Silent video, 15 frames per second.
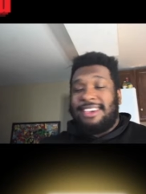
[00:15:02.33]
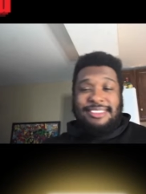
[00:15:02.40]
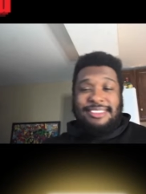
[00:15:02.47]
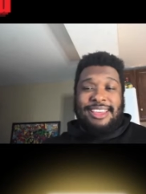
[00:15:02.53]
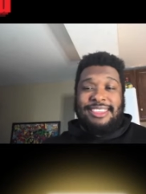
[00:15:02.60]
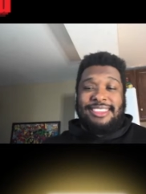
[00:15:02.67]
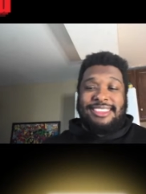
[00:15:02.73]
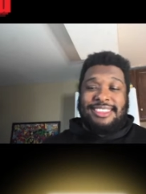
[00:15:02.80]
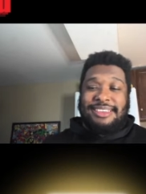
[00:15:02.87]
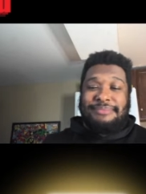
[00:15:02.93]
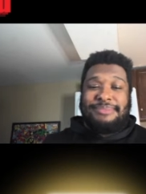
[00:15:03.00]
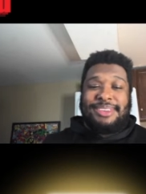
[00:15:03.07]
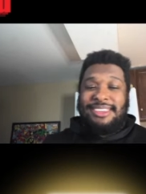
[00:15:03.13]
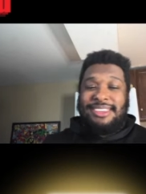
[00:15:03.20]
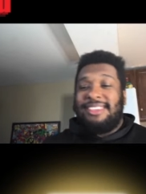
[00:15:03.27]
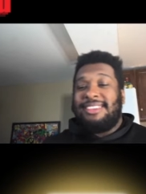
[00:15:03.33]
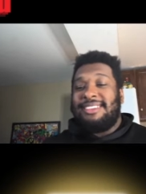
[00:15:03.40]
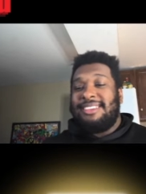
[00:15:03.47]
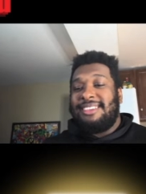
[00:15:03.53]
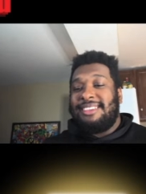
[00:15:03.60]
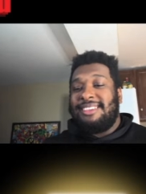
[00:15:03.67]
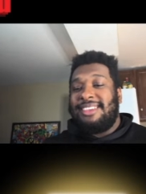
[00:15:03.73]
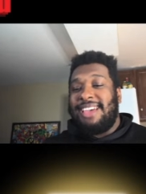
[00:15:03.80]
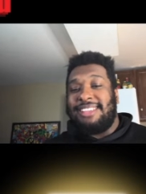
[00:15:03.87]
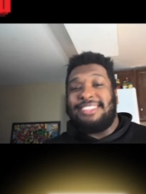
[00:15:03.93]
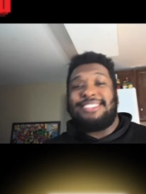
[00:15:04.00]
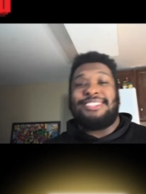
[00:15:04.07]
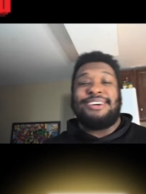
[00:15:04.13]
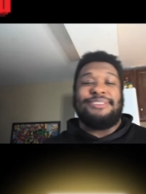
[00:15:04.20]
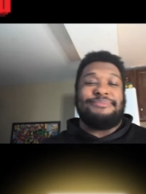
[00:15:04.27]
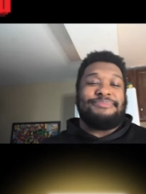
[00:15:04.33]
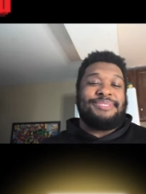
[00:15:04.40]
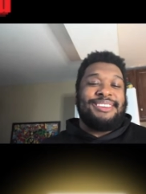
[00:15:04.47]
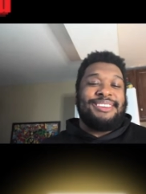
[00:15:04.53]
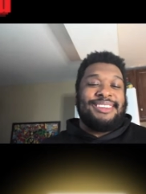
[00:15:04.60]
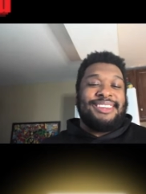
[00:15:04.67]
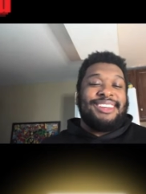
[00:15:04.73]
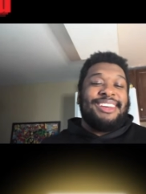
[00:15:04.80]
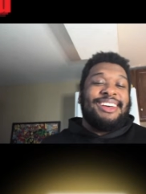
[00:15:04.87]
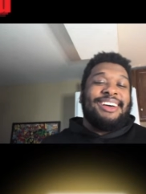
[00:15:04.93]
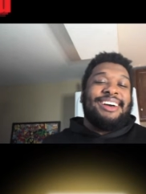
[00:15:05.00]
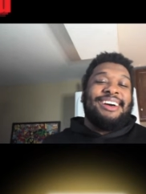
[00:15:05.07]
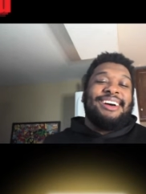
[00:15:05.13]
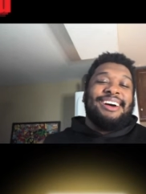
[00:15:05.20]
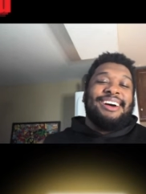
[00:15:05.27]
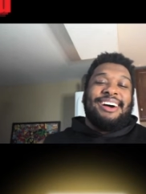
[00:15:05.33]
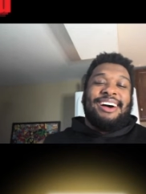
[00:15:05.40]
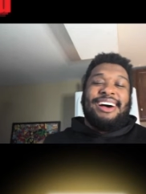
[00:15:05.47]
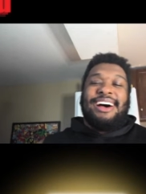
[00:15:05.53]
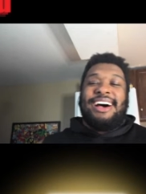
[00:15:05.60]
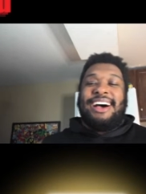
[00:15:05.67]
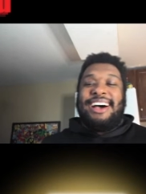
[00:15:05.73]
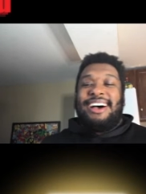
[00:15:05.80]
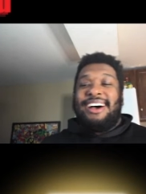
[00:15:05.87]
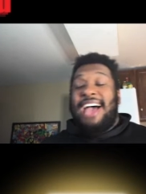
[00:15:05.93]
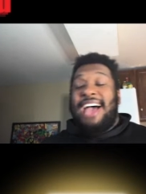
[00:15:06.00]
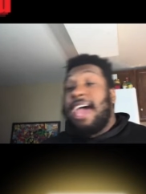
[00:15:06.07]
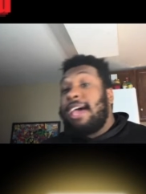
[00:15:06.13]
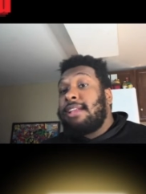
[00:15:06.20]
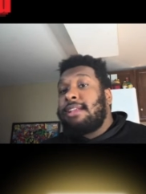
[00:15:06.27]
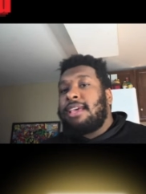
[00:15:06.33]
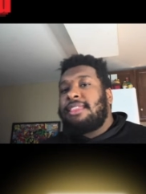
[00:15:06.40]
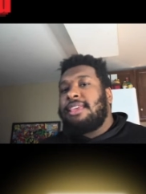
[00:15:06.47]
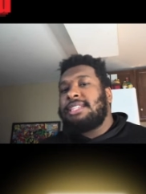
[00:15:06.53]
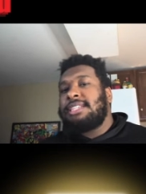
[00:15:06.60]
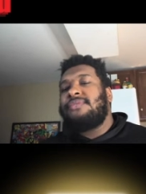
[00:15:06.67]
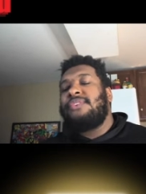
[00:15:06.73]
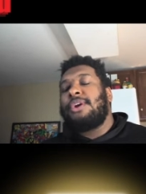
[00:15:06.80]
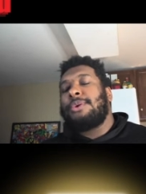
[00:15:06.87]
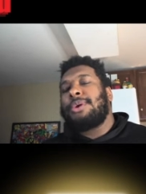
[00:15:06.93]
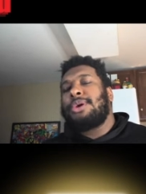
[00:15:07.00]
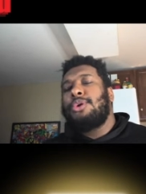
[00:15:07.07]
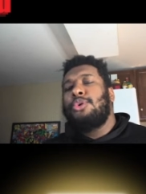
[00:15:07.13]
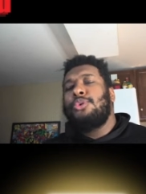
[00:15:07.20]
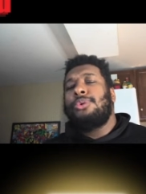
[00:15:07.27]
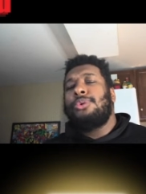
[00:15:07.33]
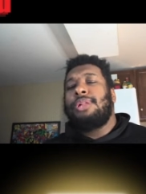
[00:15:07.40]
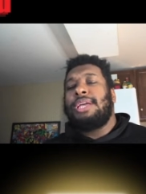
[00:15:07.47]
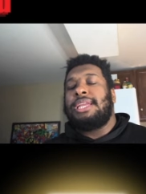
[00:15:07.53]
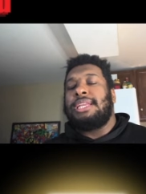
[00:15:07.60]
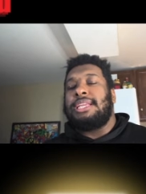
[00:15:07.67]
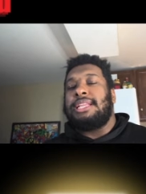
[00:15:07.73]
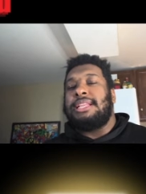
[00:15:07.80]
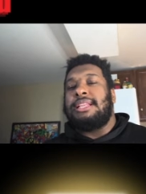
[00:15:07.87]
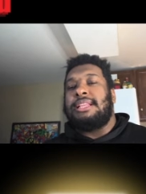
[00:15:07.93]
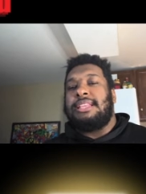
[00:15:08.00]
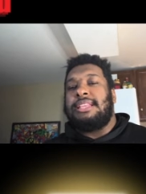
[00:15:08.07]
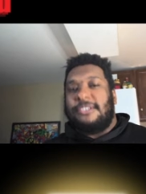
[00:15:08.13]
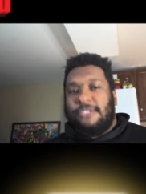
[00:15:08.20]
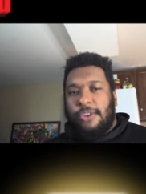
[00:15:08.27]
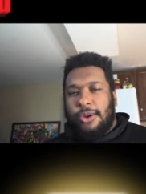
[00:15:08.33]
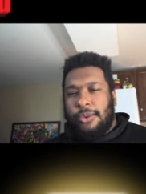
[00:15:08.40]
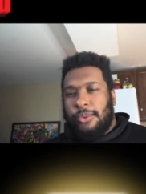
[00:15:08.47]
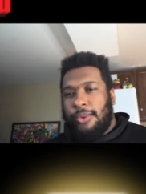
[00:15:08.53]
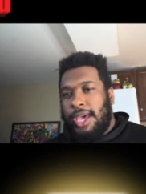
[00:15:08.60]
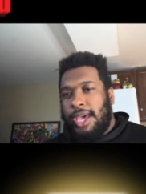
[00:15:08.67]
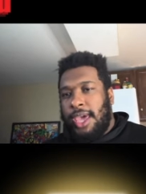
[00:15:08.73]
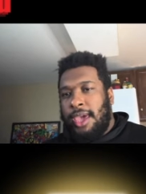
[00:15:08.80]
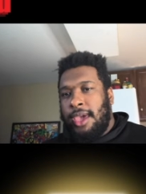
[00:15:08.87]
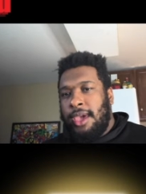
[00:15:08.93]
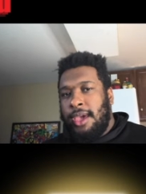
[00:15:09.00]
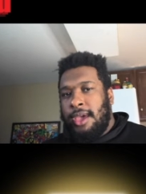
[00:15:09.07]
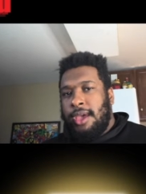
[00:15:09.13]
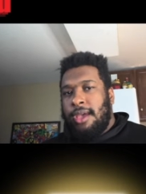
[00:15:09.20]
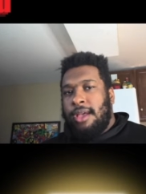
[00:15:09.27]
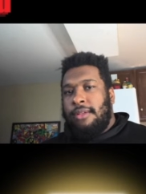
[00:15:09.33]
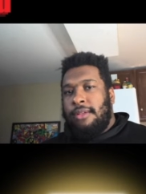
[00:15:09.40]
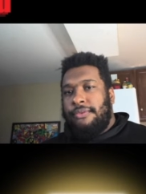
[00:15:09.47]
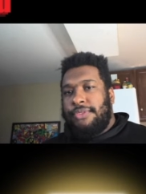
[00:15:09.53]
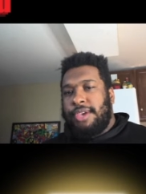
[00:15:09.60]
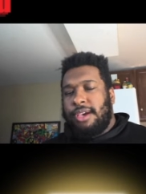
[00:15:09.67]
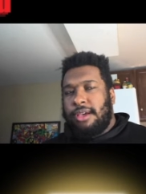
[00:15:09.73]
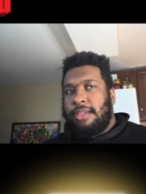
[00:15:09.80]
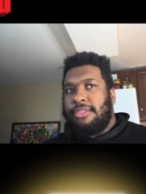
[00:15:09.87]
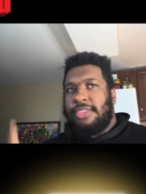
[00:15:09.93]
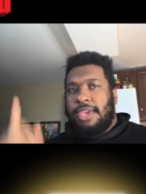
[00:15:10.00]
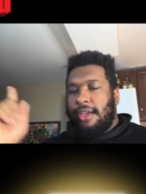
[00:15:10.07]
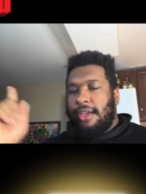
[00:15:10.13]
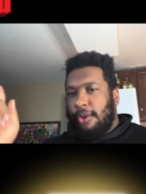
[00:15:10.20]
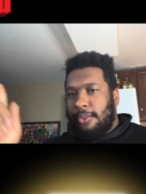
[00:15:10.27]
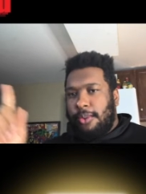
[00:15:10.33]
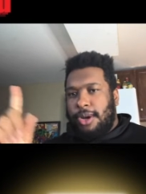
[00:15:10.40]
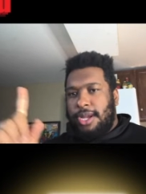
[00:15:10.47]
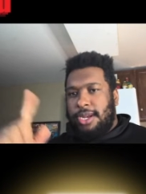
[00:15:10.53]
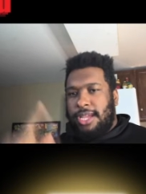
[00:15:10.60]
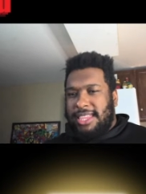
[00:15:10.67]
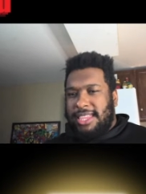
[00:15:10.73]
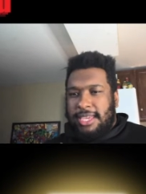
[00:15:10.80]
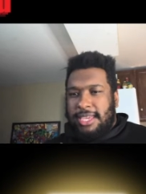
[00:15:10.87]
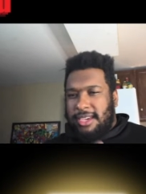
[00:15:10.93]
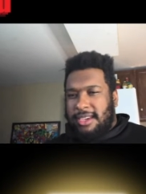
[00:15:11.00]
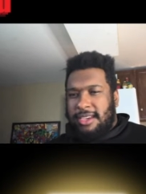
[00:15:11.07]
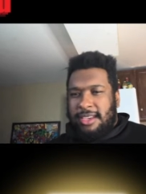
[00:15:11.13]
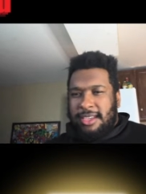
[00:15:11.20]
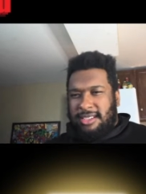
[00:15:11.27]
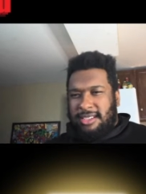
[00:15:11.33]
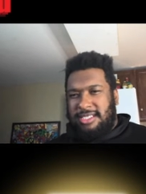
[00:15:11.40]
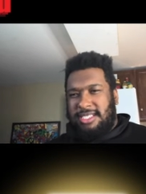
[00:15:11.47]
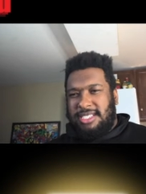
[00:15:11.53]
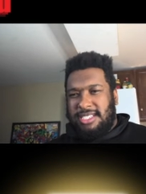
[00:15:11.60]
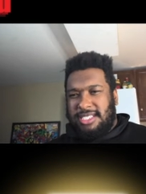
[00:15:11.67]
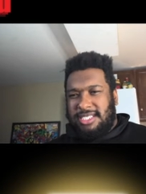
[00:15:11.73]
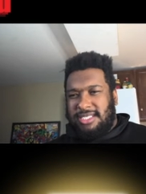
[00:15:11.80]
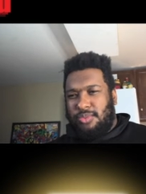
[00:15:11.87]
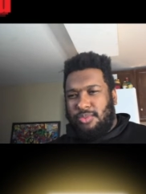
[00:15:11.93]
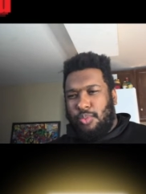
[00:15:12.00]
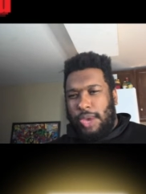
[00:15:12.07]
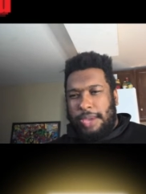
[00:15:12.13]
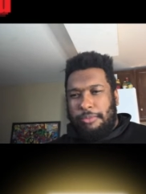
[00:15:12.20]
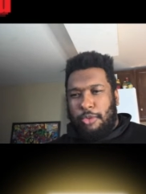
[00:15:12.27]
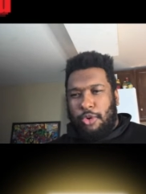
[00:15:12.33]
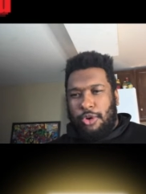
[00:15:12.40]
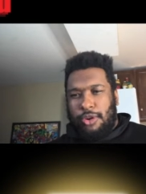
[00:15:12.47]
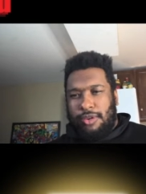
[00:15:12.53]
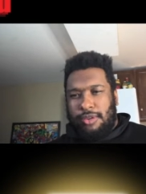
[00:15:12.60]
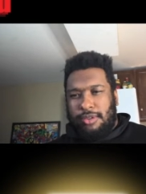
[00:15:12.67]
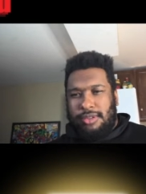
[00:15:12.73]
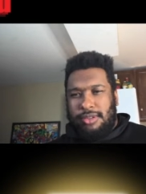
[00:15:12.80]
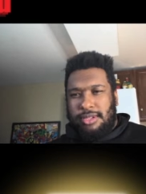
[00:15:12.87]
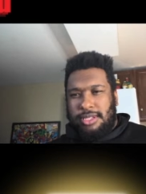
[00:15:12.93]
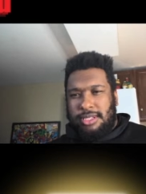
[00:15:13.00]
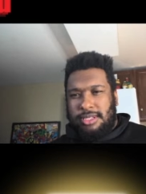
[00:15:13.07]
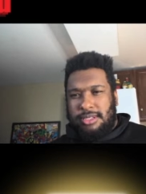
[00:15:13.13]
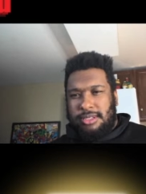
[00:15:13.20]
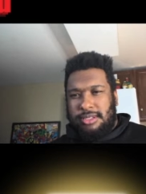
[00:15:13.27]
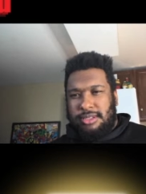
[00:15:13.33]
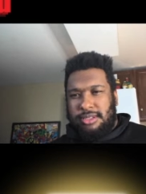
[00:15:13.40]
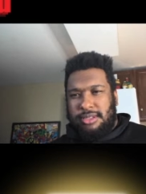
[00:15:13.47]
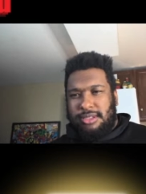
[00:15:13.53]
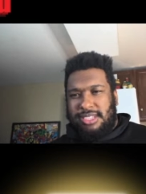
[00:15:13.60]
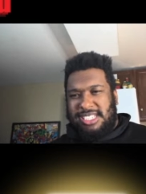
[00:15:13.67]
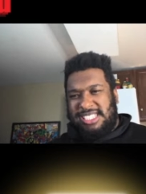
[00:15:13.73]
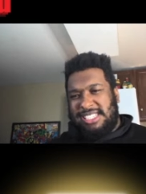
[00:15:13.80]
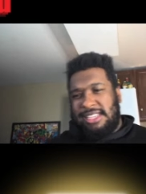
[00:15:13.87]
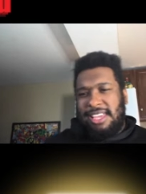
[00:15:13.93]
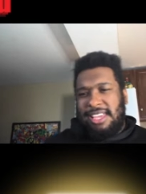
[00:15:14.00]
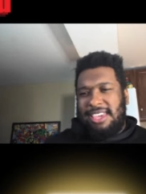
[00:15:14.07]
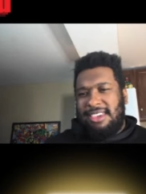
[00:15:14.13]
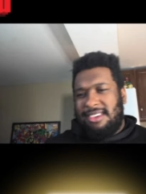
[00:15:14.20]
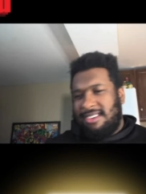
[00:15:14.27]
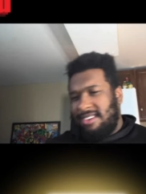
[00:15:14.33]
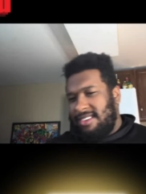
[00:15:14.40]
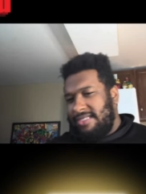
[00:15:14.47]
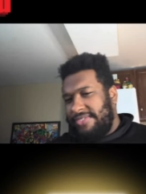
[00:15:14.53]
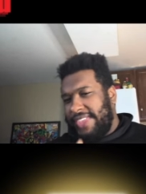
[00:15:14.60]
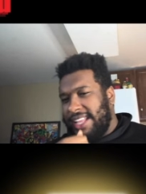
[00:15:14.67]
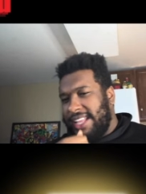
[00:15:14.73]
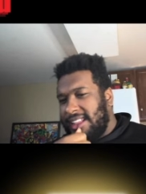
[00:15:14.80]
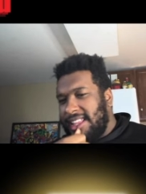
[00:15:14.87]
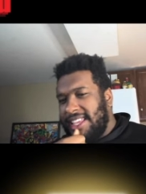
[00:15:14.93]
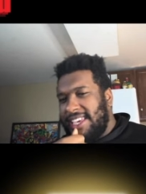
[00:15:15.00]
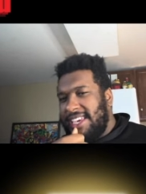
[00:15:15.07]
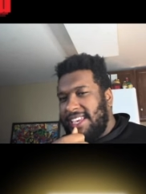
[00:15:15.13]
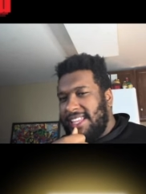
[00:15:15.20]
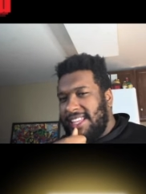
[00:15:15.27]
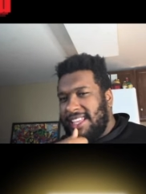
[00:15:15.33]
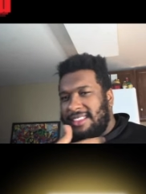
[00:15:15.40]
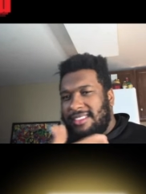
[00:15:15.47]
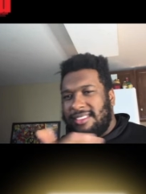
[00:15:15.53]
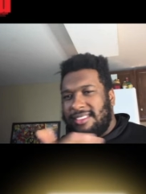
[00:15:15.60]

I think that'd be hella dope. And I think it's very cool in a different way to the other one. I think it's just way more sleek and clean and